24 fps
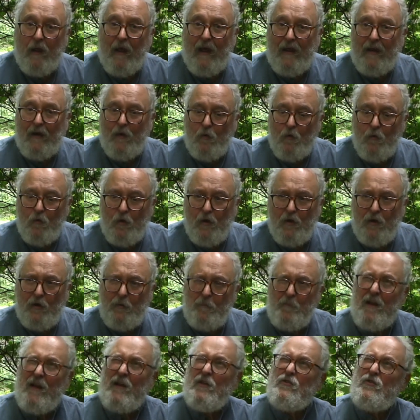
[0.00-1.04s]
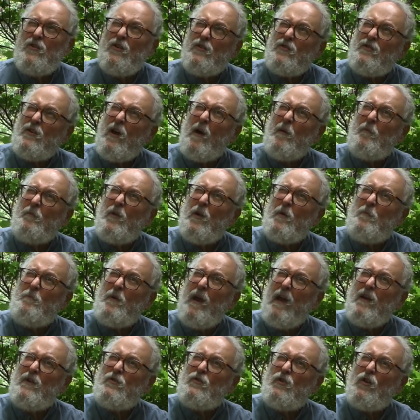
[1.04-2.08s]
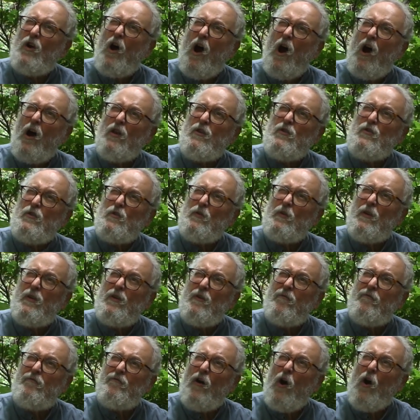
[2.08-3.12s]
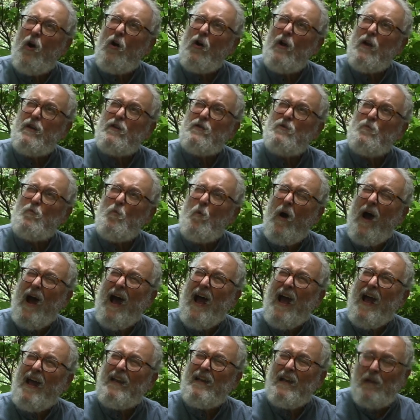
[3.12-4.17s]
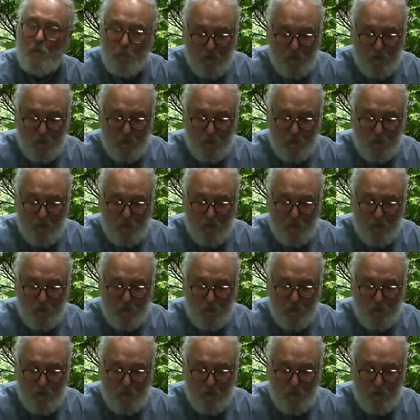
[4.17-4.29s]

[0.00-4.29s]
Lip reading: That old hairy man says, I'm the best conjurer in the forest, Wiley.